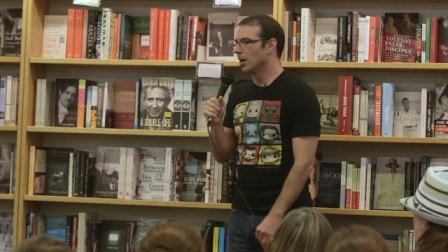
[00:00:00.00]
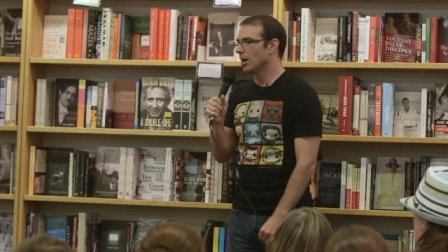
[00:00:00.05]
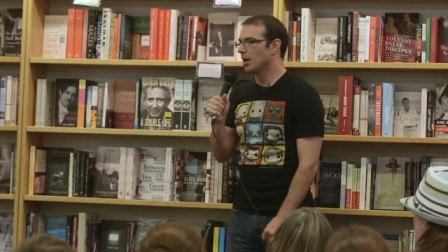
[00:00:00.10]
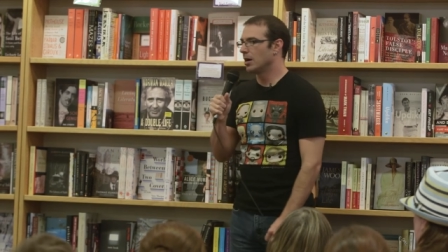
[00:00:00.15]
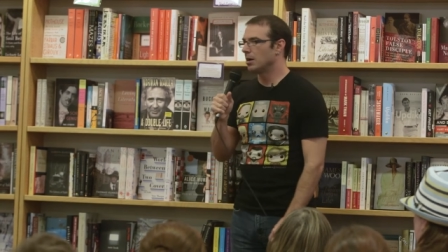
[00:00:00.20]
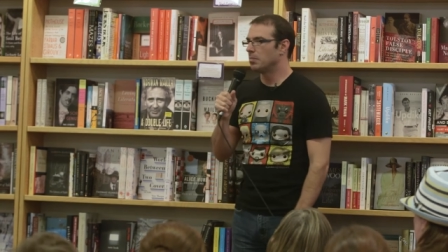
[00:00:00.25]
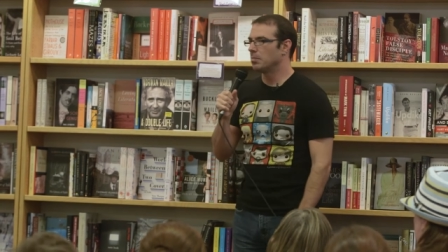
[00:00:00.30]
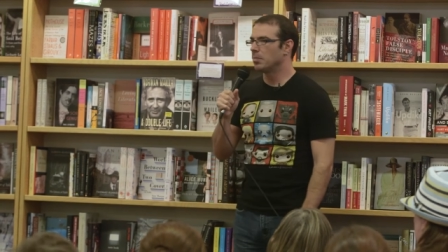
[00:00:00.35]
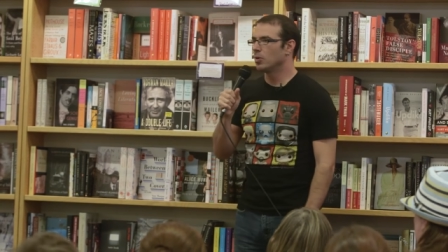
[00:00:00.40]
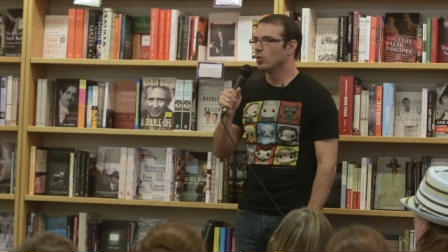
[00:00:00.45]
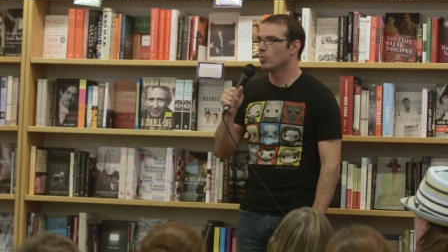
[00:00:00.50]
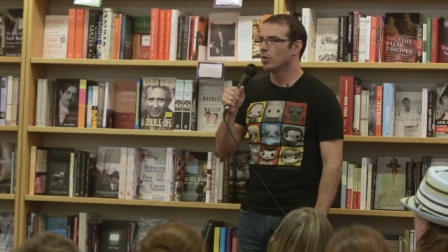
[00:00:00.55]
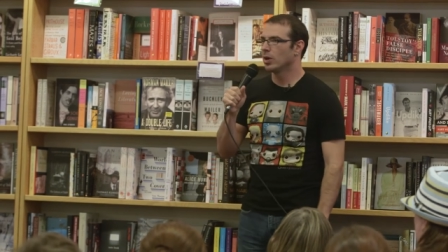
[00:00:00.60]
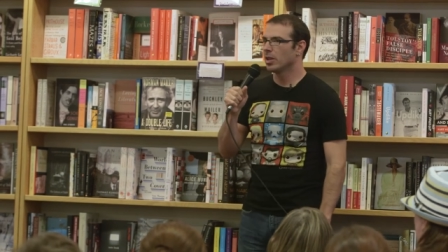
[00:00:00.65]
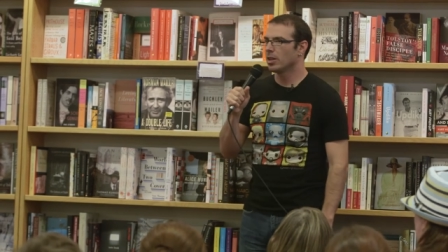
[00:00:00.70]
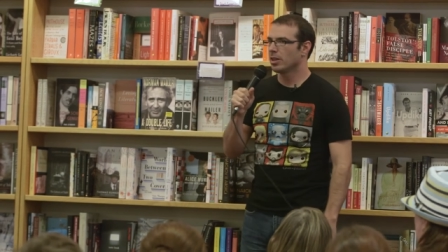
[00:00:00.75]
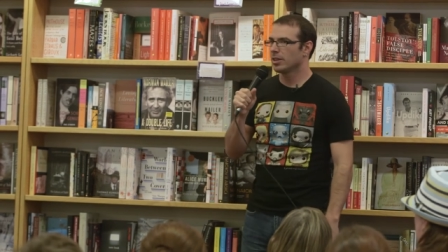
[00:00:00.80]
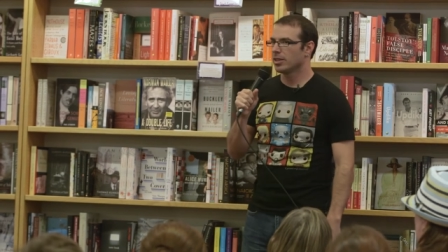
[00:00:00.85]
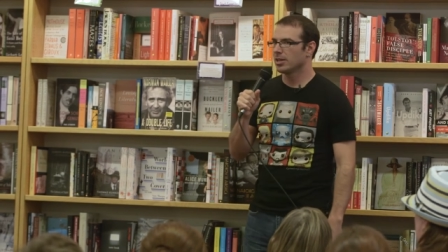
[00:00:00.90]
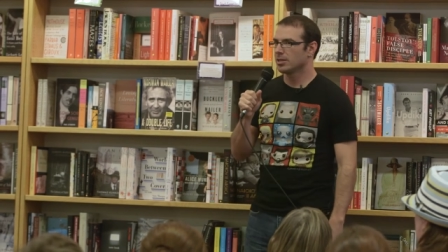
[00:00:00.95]
um, one
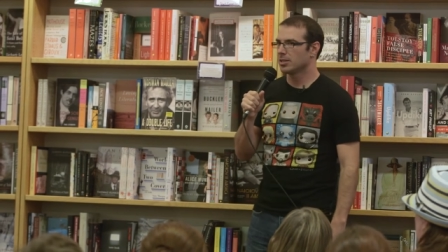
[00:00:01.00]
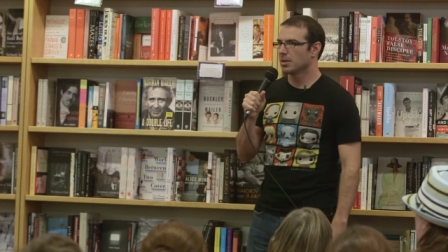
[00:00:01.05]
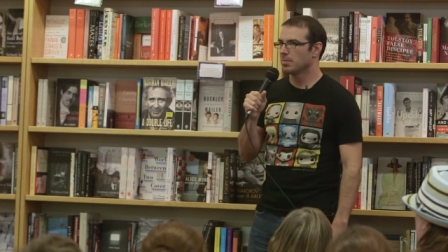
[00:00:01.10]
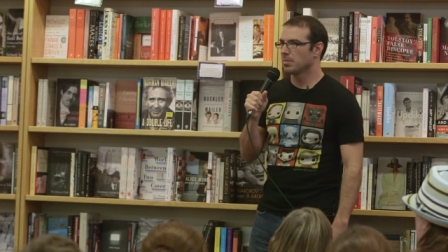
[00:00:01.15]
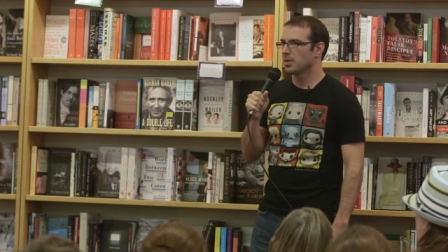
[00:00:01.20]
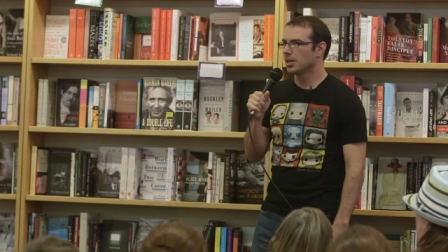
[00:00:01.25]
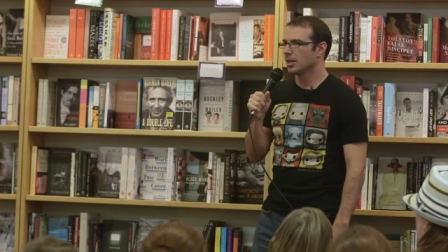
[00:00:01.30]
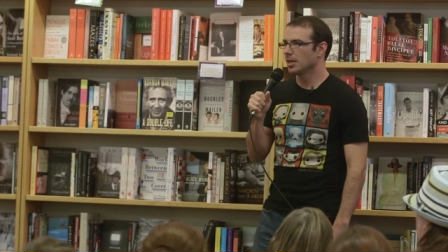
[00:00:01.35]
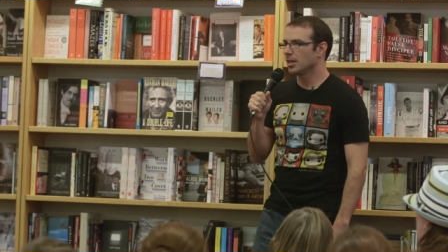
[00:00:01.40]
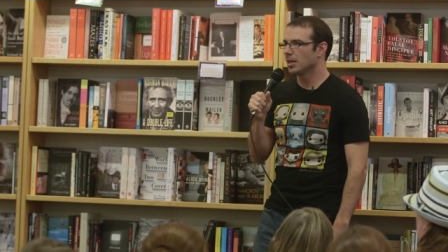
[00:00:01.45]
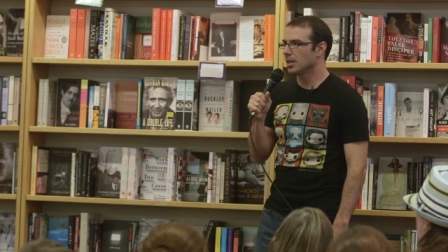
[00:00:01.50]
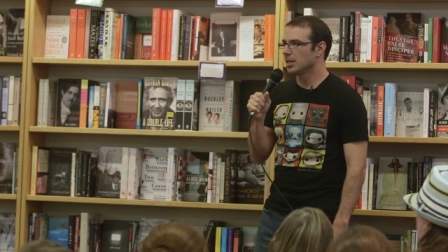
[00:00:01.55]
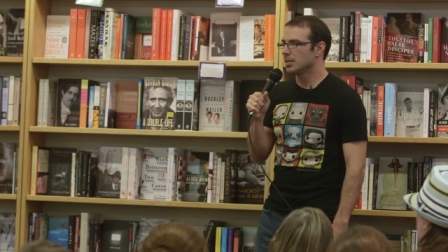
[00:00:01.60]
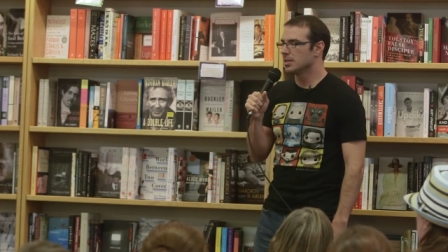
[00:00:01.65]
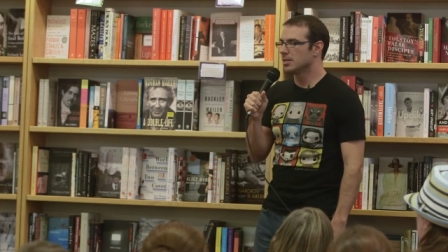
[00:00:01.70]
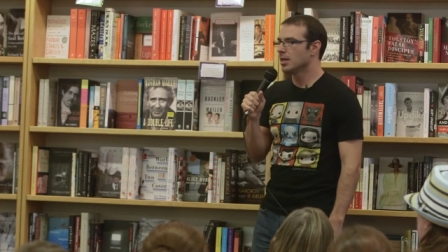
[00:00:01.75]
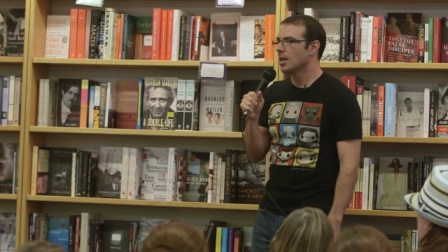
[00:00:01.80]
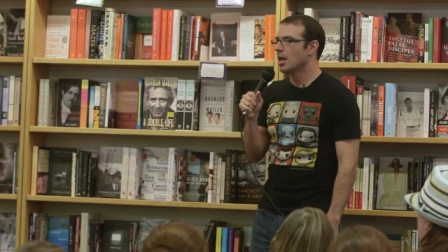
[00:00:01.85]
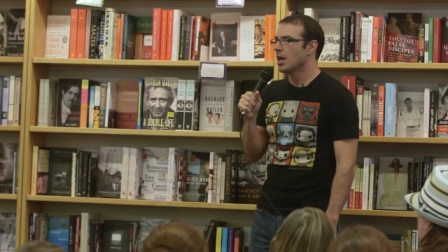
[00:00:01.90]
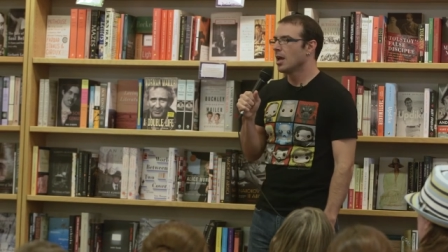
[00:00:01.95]
of the things I'm thinking
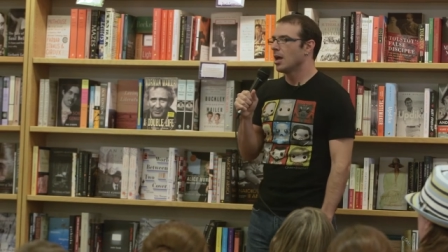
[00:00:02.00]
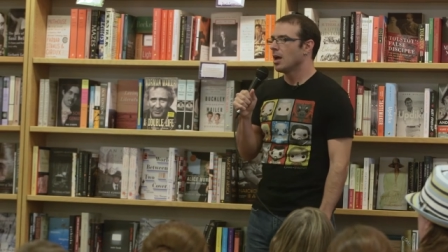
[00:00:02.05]
is